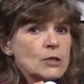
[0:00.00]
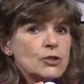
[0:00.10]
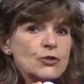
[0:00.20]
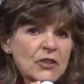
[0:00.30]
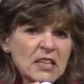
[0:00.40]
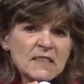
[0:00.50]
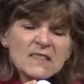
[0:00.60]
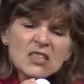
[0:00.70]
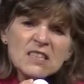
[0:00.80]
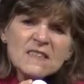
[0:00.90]
Do you think it's
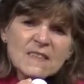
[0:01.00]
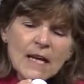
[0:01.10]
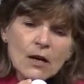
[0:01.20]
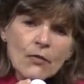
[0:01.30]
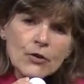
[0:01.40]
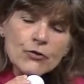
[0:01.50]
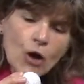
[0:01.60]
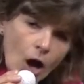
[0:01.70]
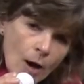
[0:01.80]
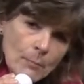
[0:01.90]
going to stay on the
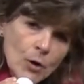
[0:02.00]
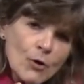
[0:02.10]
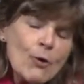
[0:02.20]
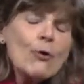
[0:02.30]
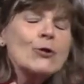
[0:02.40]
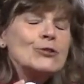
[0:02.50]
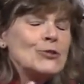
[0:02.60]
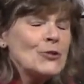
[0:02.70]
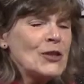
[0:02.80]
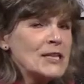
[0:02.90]
top, or do
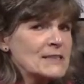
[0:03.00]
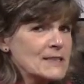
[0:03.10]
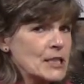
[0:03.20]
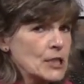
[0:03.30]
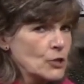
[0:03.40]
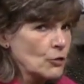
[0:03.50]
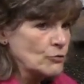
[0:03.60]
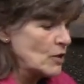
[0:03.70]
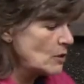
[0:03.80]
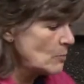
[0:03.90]
you think it's going to go
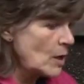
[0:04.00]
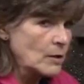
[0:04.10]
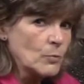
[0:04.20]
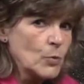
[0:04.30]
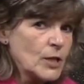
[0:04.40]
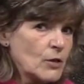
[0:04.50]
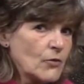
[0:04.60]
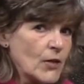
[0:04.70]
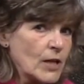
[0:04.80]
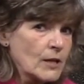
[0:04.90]
to the bottom? What do you
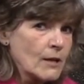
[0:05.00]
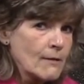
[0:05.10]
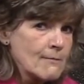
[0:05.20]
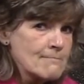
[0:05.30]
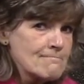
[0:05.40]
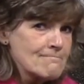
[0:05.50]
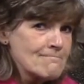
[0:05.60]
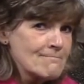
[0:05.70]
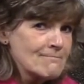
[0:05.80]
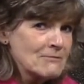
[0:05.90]
think?
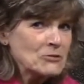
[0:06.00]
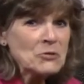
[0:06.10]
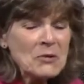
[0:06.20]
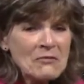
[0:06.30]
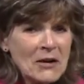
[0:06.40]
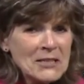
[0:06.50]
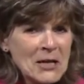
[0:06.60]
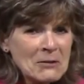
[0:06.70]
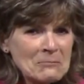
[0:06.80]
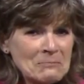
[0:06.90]
Should we find
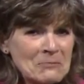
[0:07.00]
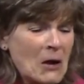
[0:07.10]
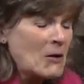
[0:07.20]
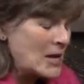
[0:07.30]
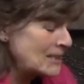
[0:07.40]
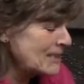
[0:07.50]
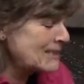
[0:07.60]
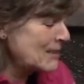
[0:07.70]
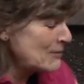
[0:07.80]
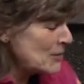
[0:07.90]
out? All right,
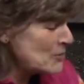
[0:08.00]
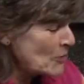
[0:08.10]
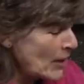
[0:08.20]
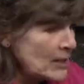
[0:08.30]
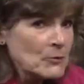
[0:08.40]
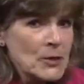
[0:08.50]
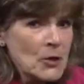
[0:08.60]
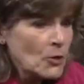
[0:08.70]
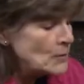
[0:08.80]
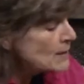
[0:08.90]
let's give it a try. Here we
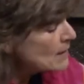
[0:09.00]
go.